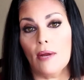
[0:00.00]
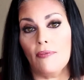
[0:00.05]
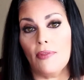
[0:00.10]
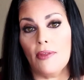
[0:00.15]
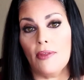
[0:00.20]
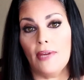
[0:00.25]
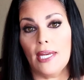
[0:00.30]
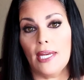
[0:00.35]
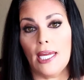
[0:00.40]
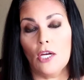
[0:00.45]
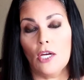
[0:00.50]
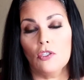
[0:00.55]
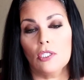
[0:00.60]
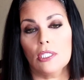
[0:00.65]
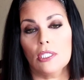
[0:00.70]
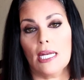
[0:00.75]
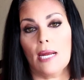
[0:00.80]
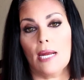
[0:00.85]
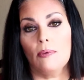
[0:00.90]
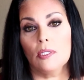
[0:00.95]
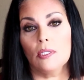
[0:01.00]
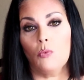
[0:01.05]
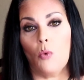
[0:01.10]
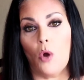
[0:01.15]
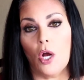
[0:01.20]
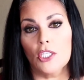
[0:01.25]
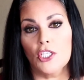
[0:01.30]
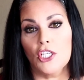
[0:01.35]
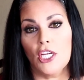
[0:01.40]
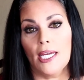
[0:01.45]
of the videos that I was
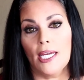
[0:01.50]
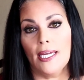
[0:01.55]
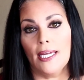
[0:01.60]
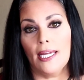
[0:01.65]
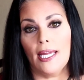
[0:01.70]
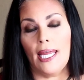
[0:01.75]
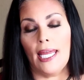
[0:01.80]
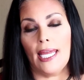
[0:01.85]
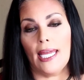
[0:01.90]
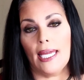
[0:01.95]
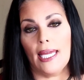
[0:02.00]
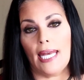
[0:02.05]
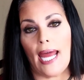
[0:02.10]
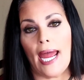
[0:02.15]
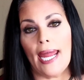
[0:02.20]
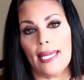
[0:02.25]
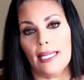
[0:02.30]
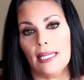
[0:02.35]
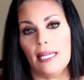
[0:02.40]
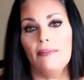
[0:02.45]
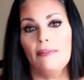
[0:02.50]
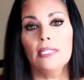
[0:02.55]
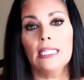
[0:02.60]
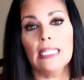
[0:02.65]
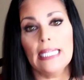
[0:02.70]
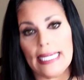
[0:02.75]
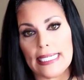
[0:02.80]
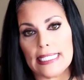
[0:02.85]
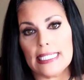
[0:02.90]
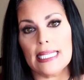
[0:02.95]
watching, and I can leave a
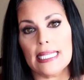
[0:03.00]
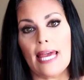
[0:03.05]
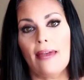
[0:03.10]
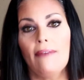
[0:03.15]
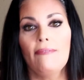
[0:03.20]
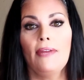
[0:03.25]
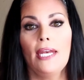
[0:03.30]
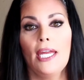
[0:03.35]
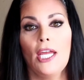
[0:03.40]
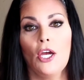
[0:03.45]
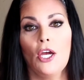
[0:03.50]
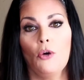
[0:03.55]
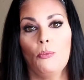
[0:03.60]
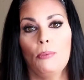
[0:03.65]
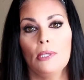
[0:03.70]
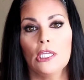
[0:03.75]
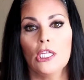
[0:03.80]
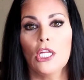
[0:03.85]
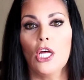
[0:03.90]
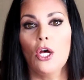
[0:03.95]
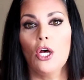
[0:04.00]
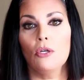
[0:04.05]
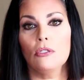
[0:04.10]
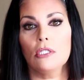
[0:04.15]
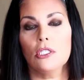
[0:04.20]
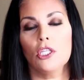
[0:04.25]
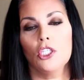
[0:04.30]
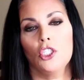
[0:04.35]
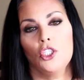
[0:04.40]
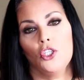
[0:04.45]
link to that video below
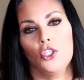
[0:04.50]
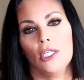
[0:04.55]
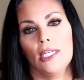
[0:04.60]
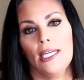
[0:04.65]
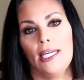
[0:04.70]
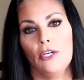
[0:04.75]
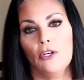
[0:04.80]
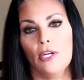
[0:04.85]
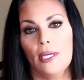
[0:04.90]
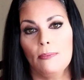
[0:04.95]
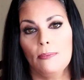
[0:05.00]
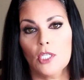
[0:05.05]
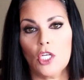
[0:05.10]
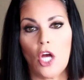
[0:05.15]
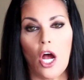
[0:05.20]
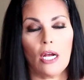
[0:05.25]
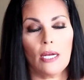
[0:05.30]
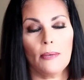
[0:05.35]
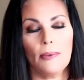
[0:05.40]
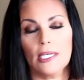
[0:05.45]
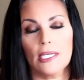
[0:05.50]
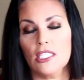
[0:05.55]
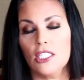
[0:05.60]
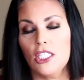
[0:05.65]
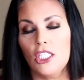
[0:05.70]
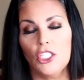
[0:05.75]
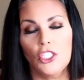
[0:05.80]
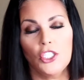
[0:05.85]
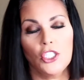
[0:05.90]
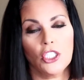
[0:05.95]
so that you can hear him talk because
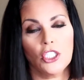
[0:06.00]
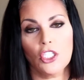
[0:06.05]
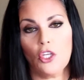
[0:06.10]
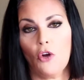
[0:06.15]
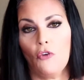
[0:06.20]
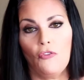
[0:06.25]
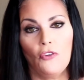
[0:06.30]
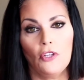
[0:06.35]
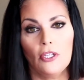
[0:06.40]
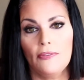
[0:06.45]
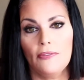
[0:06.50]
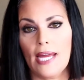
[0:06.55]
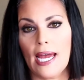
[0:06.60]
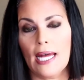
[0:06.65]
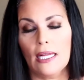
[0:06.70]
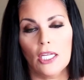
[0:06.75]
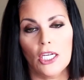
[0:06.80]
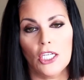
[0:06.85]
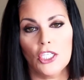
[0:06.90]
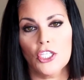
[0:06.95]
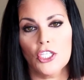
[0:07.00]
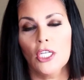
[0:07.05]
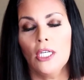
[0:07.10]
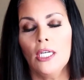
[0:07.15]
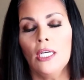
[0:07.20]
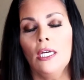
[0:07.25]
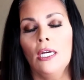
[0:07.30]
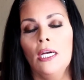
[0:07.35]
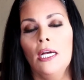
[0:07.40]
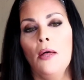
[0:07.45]
he's just so full of knowledge.
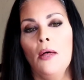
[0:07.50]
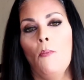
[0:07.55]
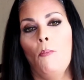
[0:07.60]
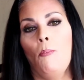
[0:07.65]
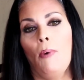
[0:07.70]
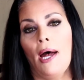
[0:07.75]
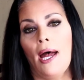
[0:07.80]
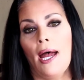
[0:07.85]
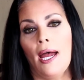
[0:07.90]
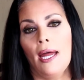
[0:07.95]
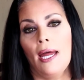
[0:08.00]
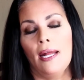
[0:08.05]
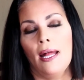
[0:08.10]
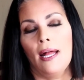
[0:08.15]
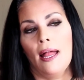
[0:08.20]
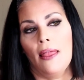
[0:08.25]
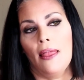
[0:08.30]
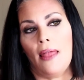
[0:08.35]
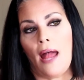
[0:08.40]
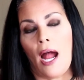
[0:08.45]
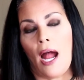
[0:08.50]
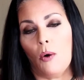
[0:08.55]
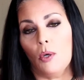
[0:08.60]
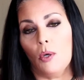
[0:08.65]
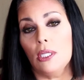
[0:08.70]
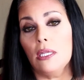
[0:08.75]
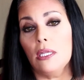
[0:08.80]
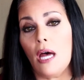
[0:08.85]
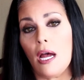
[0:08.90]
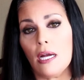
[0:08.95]
But our
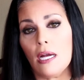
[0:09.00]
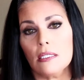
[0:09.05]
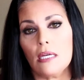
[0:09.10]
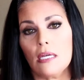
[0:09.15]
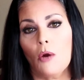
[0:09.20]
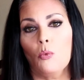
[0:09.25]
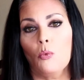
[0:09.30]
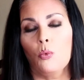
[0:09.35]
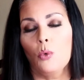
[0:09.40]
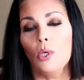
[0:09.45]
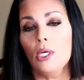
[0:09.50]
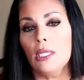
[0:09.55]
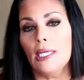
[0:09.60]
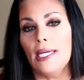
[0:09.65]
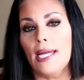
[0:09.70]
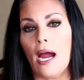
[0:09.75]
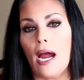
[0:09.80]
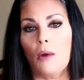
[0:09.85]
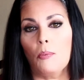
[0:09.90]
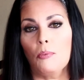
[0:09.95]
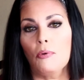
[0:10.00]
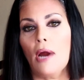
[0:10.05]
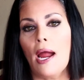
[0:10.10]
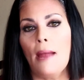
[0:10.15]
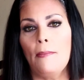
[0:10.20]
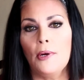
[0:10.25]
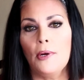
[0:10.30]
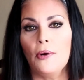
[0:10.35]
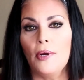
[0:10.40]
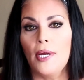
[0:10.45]
lungs are really our
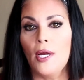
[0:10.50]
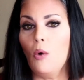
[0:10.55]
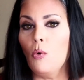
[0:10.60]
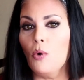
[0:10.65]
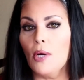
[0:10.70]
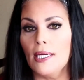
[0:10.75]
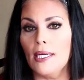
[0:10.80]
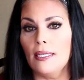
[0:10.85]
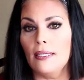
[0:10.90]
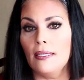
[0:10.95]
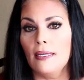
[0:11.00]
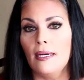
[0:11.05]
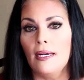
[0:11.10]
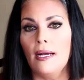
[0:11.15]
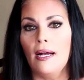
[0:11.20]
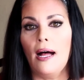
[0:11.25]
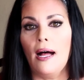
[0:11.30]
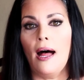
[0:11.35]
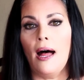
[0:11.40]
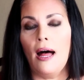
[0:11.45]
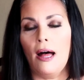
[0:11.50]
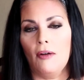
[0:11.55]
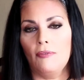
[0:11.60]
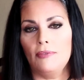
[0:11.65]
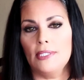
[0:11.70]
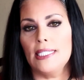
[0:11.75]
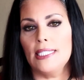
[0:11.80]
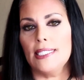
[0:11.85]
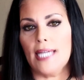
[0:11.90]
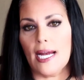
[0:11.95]
primary organ
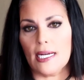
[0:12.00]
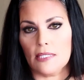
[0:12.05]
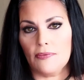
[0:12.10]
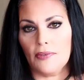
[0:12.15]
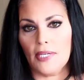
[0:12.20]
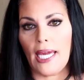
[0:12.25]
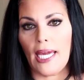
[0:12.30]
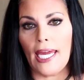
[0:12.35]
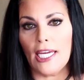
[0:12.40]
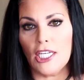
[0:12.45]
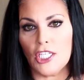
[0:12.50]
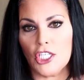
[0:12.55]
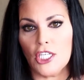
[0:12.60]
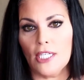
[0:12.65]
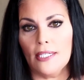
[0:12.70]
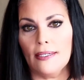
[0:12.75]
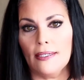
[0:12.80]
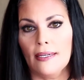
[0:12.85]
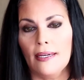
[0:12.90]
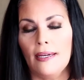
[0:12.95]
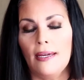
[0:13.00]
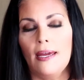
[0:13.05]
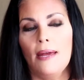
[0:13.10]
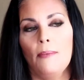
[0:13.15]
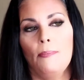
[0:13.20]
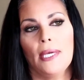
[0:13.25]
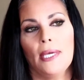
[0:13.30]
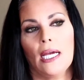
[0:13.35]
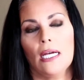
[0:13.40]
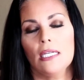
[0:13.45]
of detoxification,
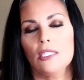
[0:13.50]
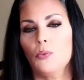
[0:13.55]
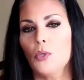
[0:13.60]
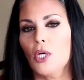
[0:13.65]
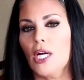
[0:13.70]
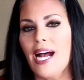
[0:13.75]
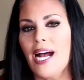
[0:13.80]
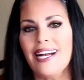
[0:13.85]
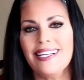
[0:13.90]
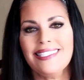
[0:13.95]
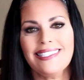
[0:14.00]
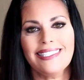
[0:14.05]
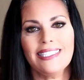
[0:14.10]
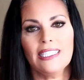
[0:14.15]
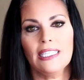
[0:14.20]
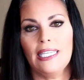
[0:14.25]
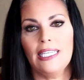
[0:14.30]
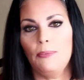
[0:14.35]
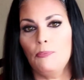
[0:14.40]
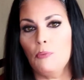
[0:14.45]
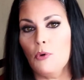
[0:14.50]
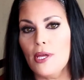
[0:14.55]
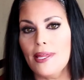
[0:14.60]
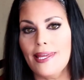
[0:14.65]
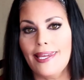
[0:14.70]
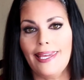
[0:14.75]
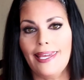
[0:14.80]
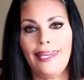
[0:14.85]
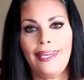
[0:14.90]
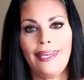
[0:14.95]
because we're constantly
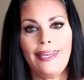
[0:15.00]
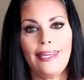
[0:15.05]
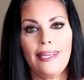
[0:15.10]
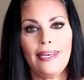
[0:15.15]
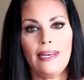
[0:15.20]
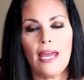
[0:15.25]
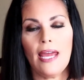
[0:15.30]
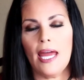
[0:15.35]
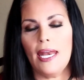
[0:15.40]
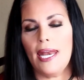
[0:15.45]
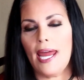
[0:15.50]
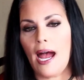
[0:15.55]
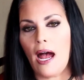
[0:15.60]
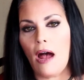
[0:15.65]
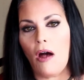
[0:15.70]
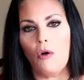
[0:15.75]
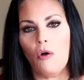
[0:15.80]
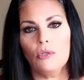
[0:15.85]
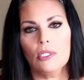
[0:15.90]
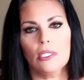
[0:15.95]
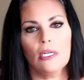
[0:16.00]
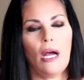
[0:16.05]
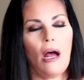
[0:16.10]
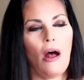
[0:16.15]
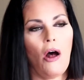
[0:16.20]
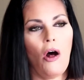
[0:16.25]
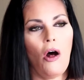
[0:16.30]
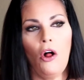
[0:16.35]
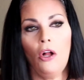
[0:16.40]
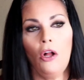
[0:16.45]
breathing in and out
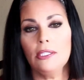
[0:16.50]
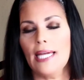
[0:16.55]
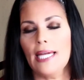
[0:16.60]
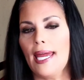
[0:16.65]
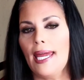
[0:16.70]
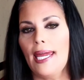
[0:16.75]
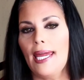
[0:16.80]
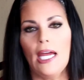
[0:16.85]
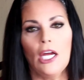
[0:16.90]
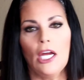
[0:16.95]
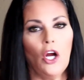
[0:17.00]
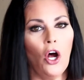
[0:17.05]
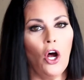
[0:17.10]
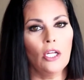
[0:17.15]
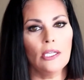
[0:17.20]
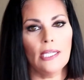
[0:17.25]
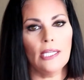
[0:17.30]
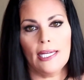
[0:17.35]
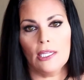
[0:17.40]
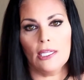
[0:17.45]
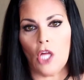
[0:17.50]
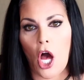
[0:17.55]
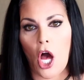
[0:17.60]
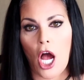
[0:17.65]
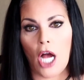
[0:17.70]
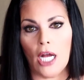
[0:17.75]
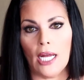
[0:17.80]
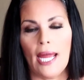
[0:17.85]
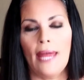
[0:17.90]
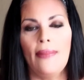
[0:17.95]
all day and all night
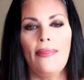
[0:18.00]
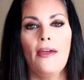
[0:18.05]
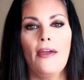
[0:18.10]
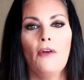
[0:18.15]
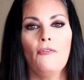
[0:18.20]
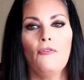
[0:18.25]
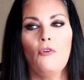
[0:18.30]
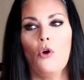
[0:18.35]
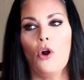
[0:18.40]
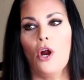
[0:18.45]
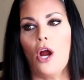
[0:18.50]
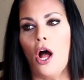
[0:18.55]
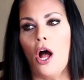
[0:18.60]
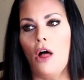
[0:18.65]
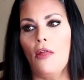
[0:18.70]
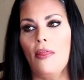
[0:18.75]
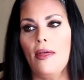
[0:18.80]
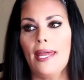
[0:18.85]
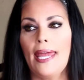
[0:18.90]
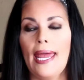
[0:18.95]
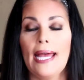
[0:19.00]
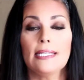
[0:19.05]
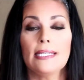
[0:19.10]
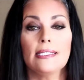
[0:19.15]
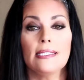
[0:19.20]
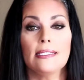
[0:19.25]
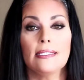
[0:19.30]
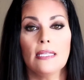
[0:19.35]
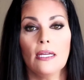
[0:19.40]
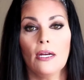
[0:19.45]
long, and therefore all the
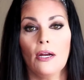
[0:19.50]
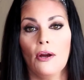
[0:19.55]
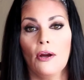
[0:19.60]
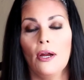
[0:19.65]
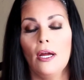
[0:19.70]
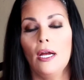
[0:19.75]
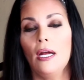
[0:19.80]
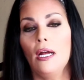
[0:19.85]
gases that are